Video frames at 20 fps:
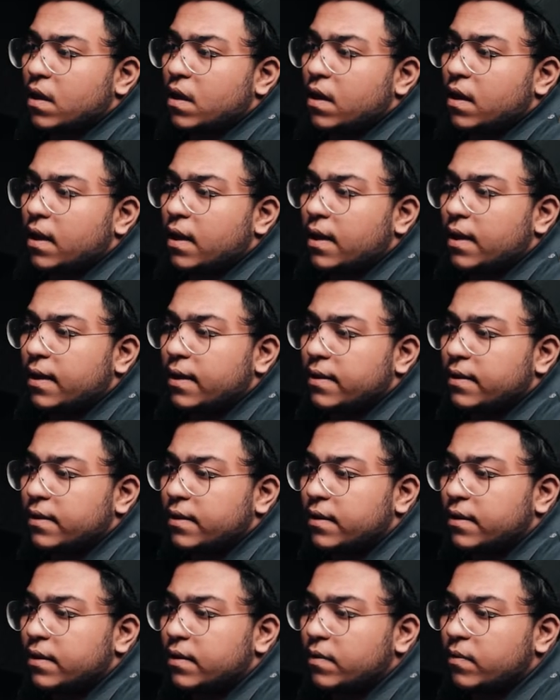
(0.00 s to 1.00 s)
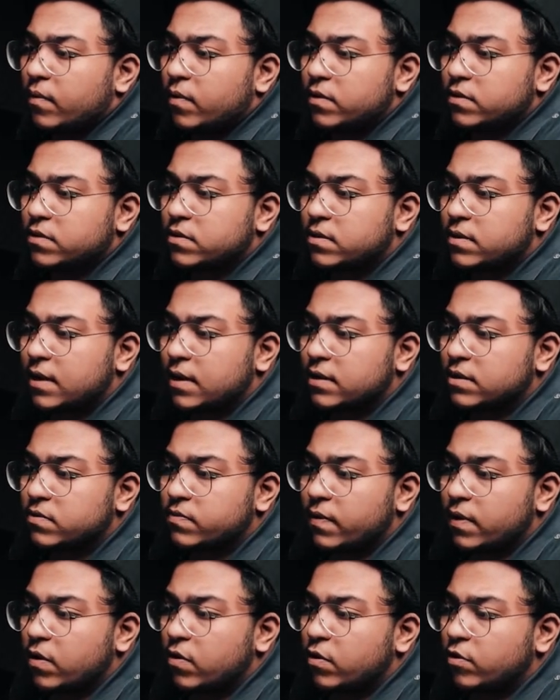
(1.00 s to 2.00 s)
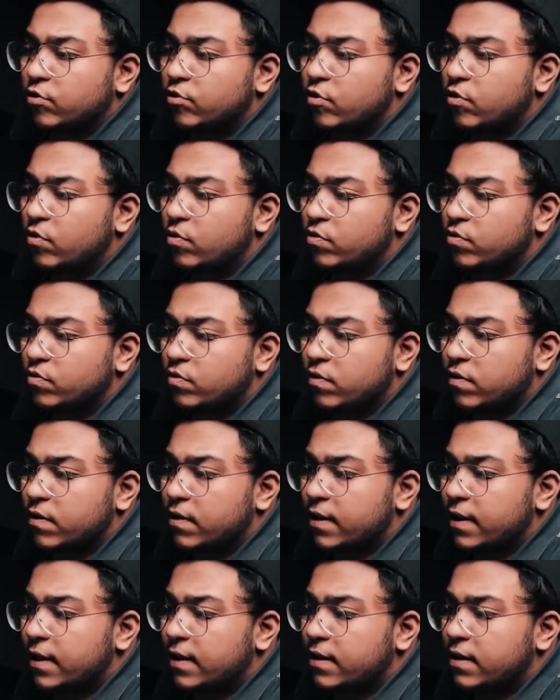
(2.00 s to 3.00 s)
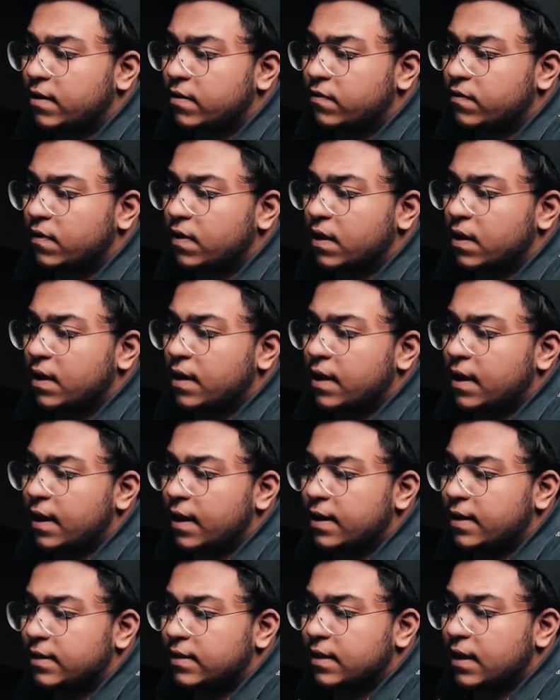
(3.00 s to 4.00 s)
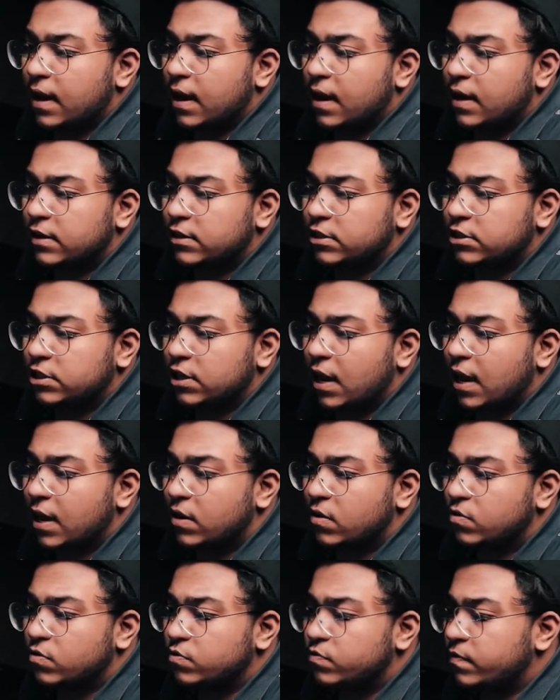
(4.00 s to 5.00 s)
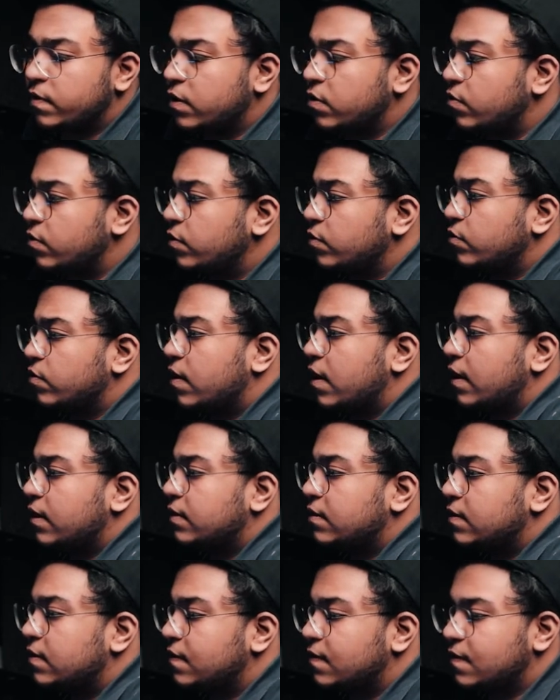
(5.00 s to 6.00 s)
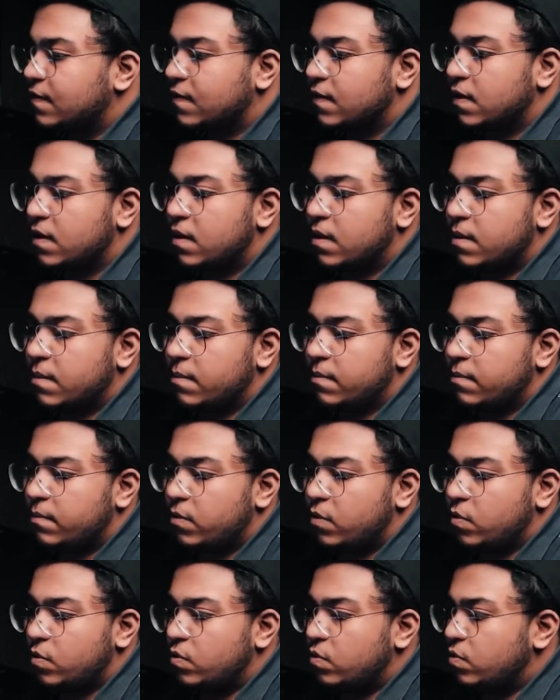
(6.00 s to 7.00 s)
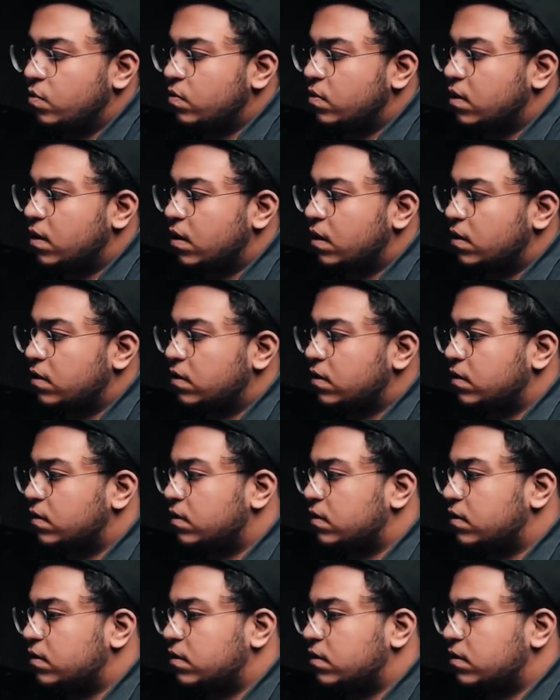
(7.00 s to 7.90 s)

And what's next? We are going to go to the creative, and in the shadows we are going to add this blue color.